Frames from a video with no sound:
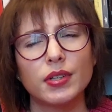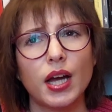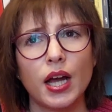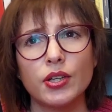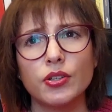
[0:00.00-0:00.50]

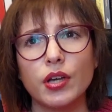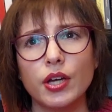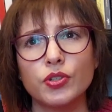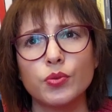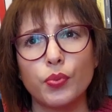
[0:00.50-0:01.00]
I
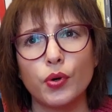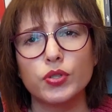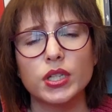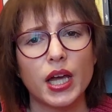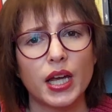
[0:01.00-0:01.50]

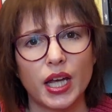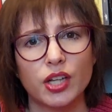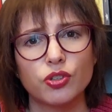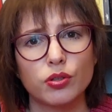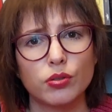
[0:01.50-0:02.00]
suppose like
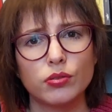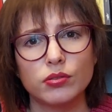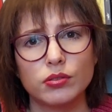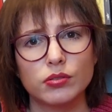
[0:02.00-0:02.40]
Angelo,